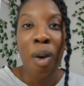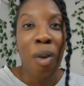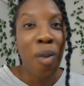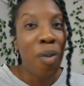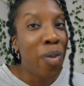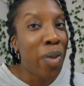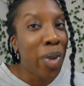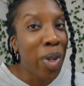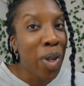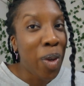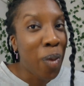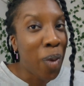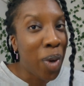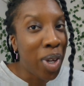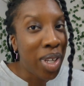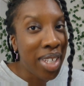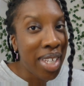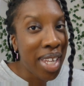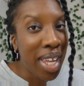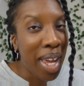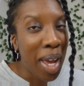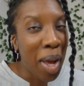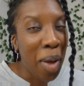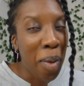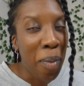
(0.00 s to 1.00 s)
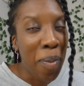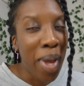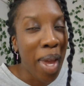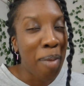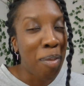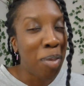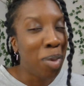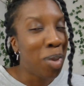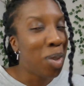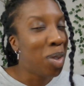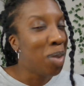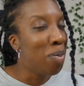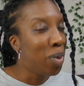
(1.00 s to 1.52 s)
Hopefully one day I'll
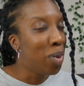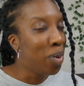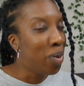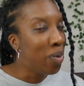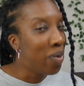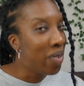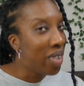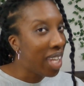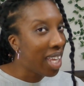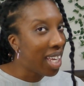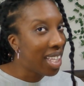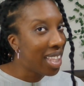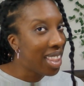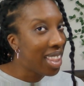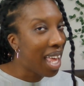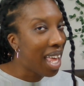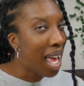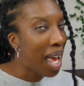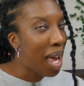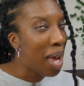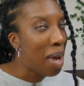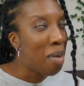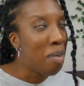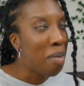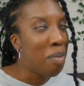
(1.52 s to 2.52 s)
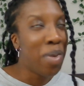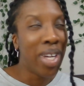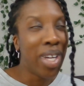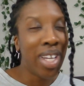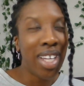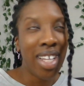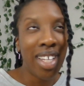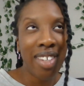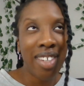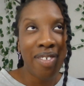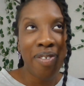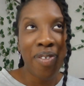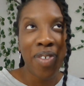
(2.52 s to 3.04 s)
be able to move like that.
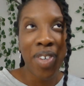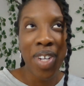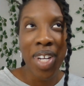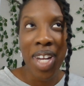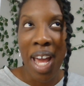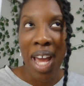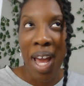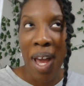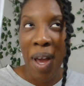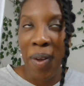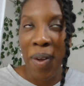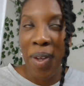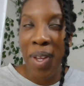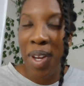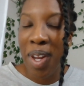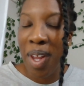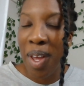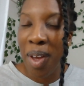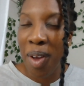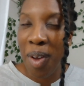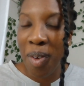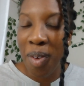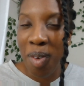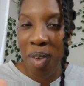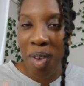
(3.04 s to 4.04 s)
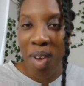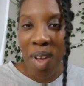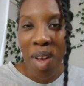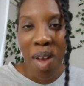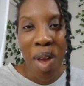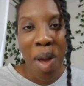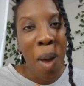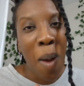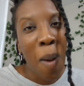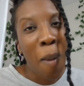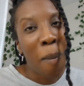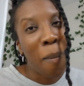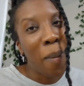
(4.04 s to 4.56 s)
But for now,
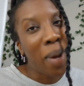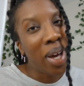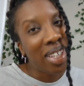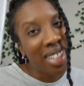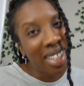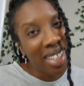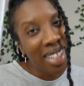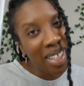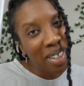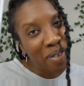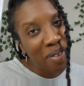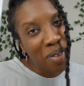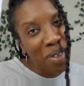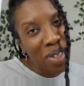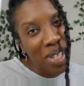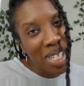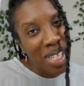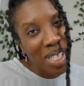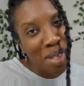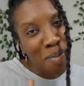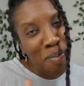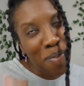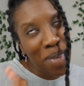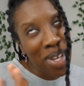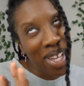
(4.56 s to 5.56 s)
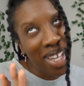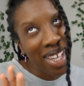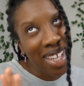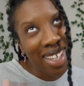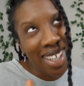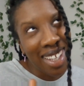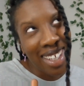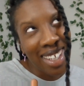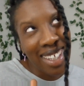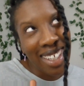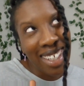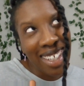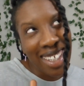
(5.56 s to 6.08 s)
my delivery is a
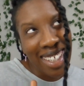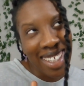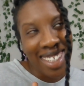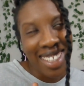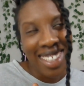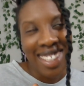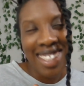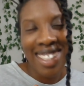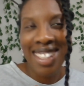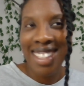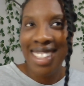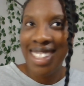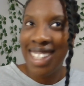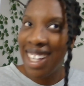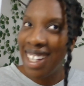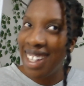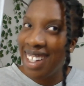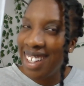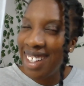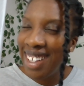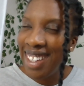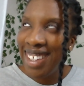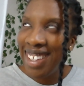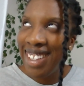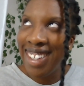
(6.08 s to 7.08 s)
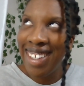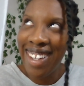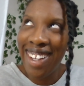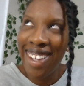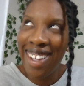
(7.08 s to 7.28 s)
bit subtle,